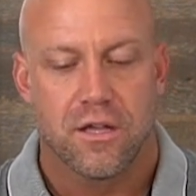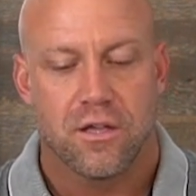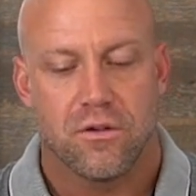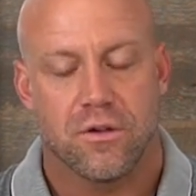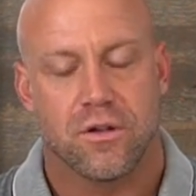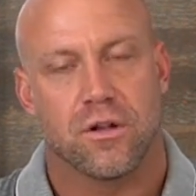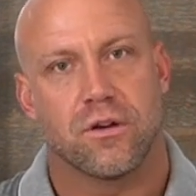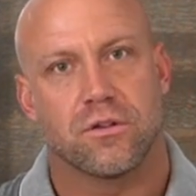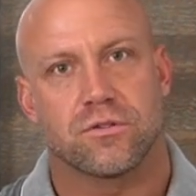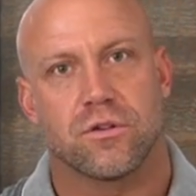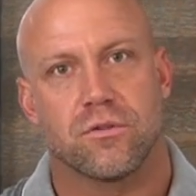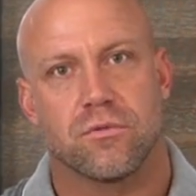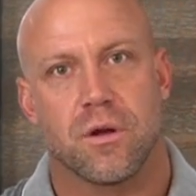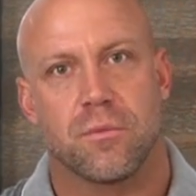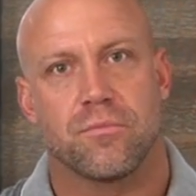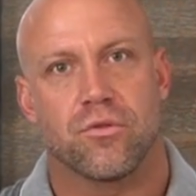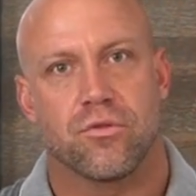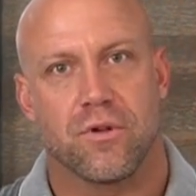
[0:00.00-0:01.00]
You could also
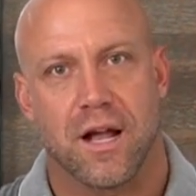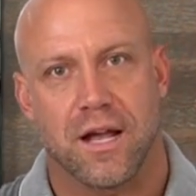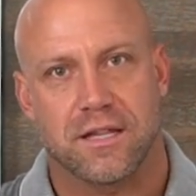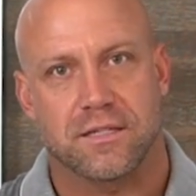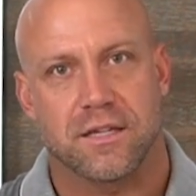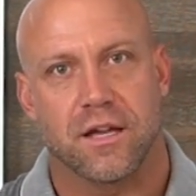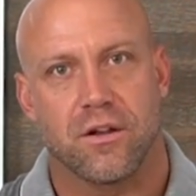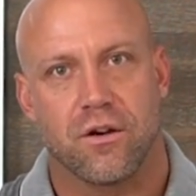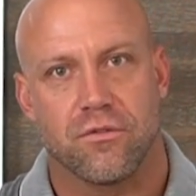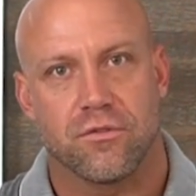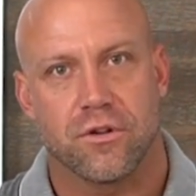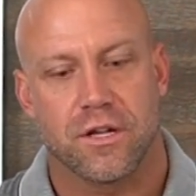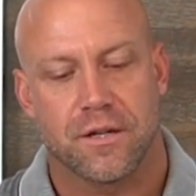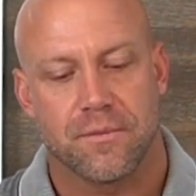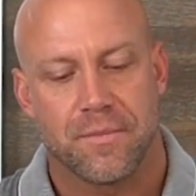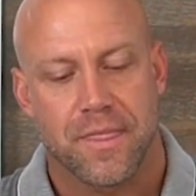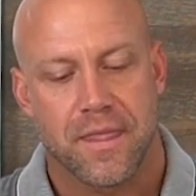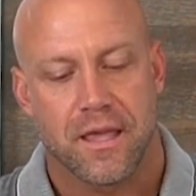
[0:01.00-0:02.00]
rub peroxide over
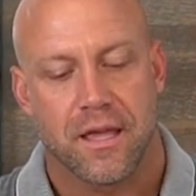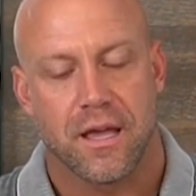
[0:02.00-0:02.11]
it